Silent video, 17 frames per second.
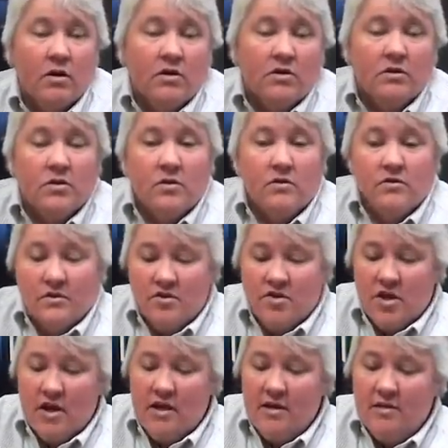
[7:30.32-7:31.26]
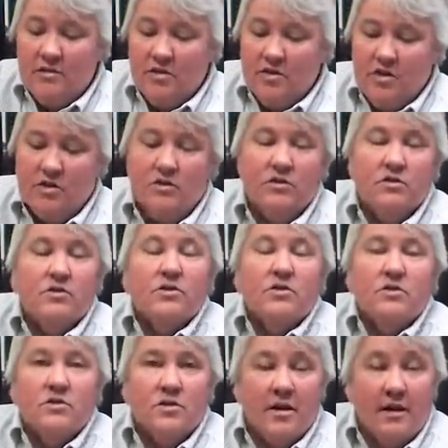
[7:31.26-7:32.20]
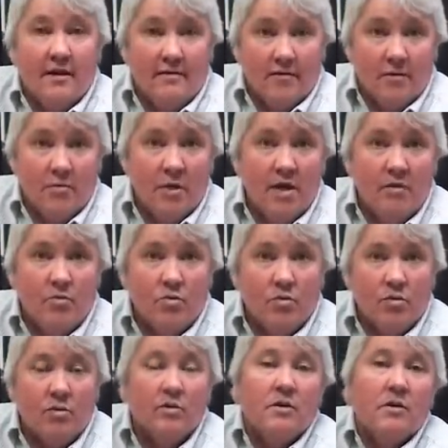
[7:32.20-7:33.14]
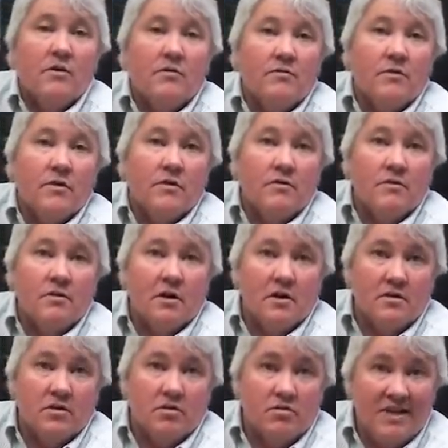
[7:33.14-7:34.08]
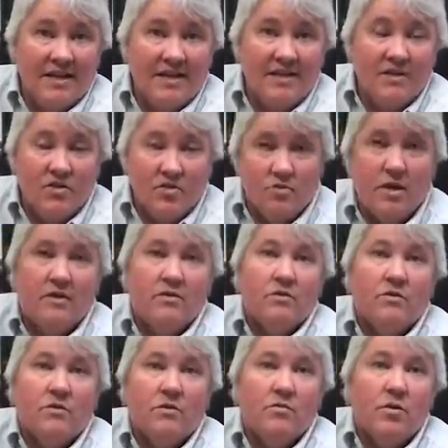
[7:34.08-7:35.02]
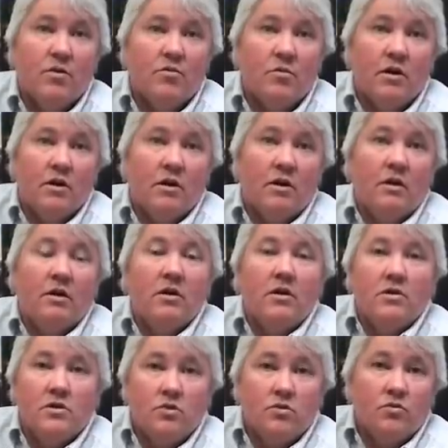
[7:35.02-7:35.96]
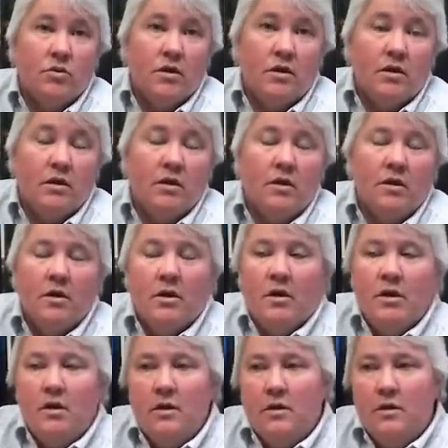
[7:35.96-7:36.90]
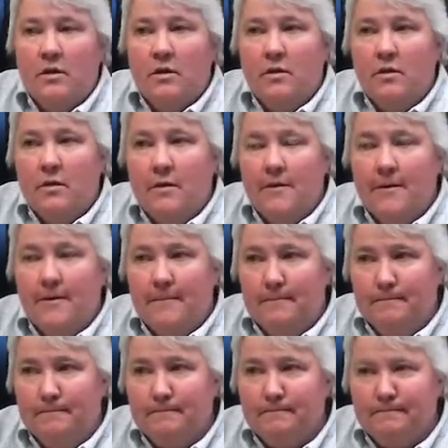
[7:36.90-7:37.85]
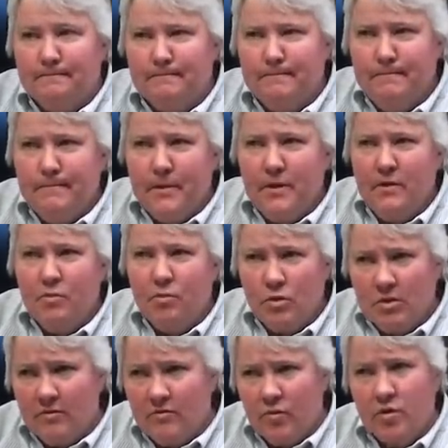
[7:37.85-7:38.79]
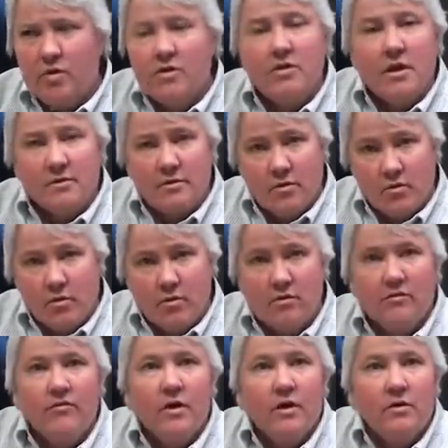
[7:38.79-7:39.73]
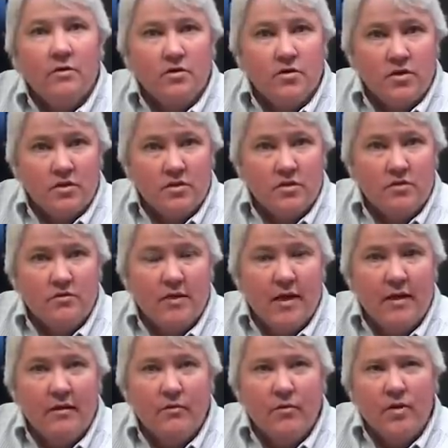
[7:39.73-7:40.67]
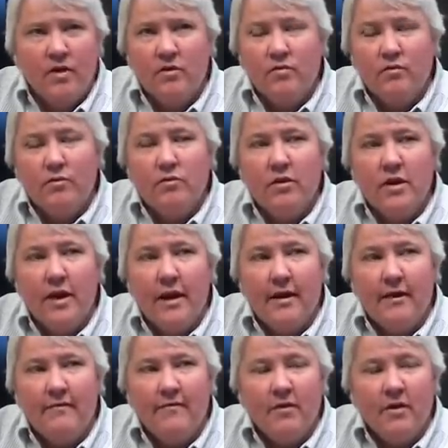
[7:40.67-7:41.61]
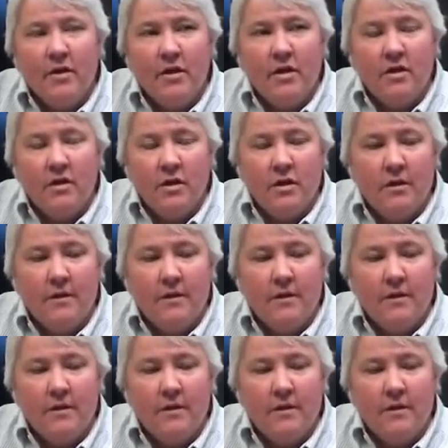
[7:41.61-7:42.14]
So the challenge is to have the paperwork and everything the doctor needs right there to be ready to read. And we've worked out the workflows to do that. We don't really have any